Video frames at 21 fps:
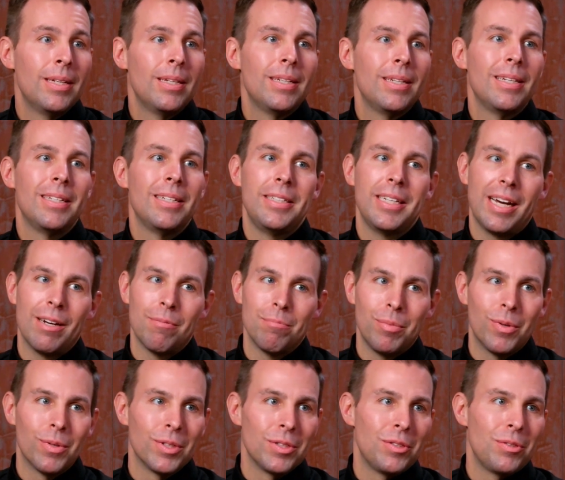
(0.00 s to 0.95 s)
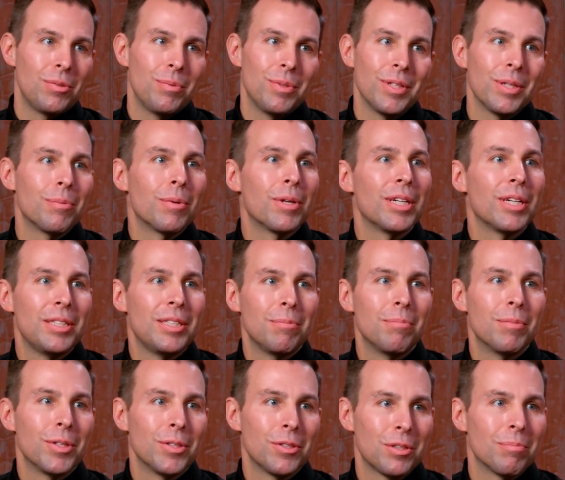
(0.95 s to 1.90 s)
And Davenport's really where I did
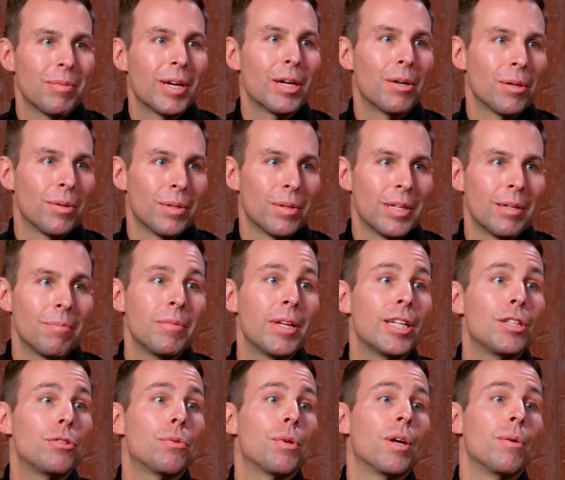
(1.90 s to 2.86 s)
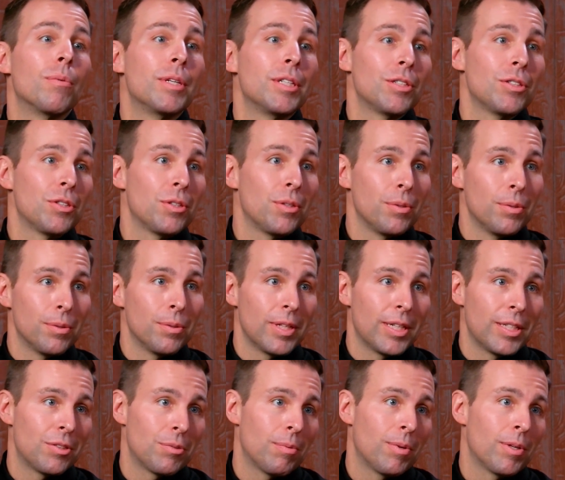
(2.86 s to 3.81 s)
most of my growing up. That's where I went to school.
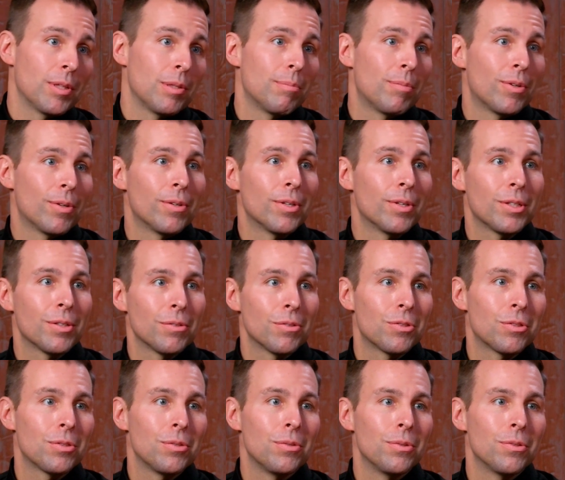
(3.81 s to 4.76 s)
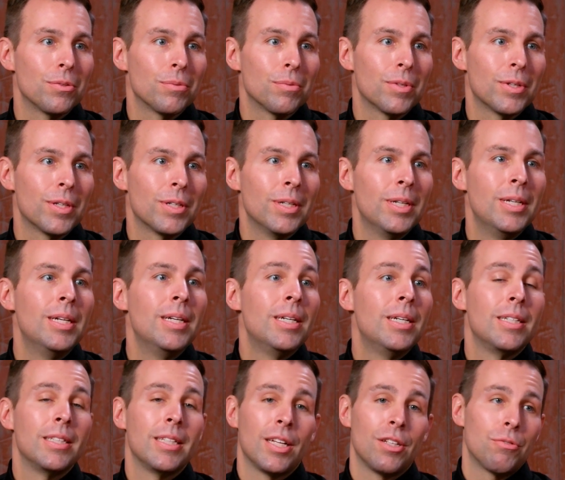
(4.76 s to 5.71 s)
That's where the parochial schools were.
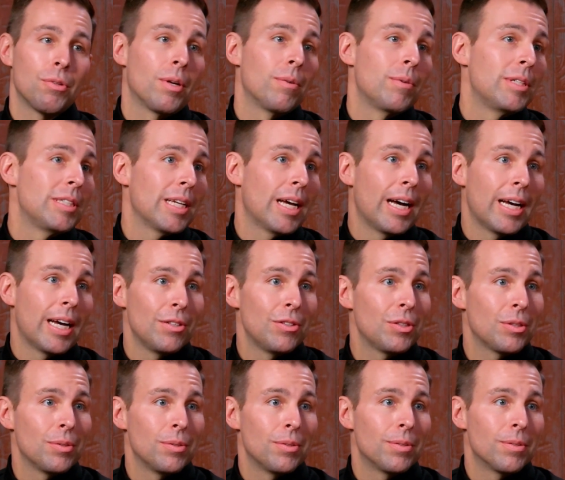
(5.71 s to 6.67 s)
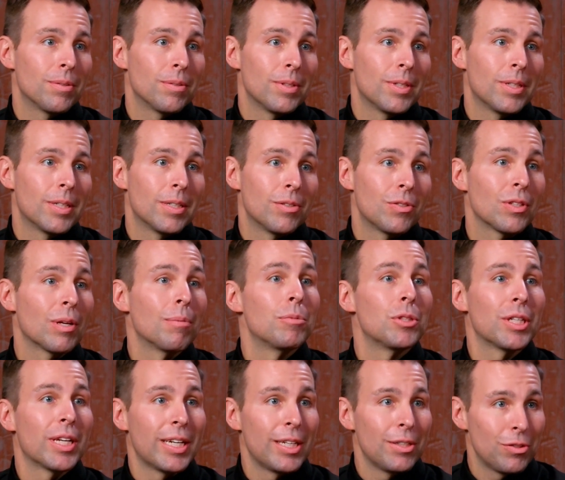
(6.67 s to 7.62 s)
And that's where I went to high school,
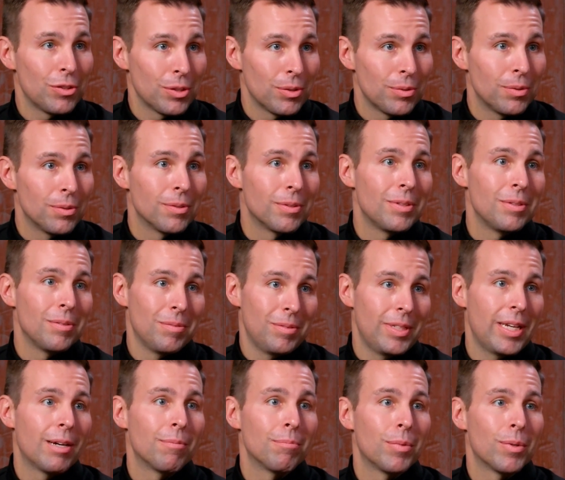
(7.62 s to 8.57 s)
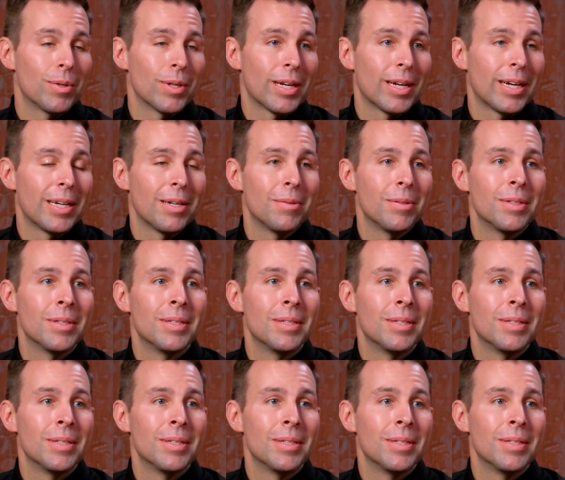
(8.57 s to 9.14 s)
Assumption High School in Davenport, Iowa.